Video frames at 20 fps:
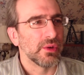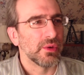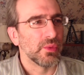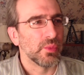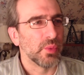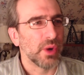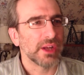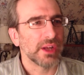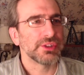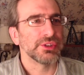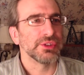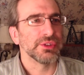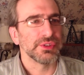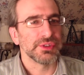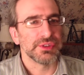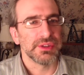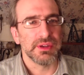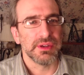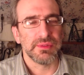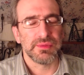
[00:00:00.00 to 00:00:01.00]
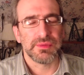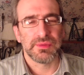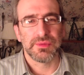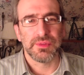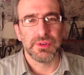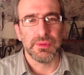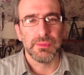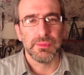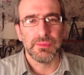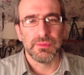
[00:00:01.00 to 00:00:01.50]
watch your stuff
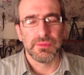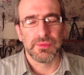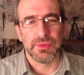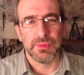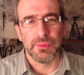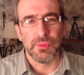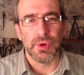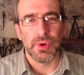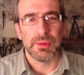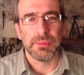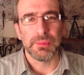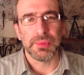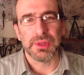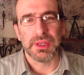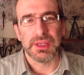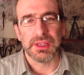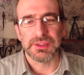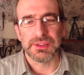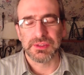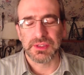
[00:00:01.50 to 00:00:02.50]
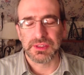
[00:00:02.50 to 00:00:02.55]
from one place.